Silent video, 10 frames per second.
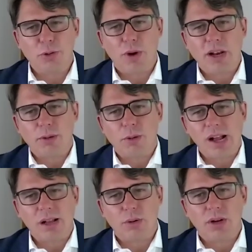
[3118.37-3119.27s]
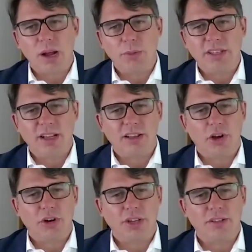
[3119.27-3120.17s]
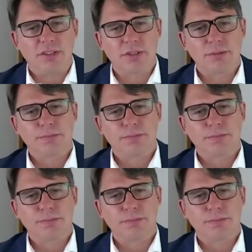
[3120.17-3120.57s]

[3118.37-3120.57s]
What can we tell the audience?